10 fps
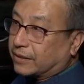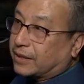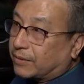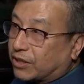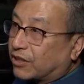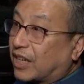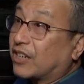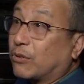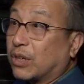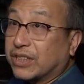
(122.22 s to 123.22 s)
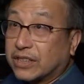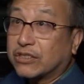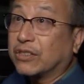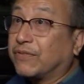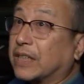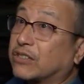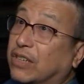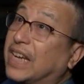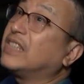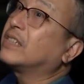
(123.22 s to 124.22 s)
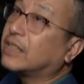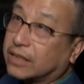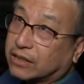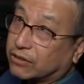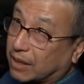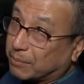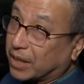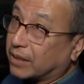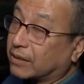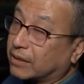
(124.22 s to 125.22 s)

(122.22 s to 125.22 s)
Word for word: the same token, I don't want this to affect to any kids to that matter.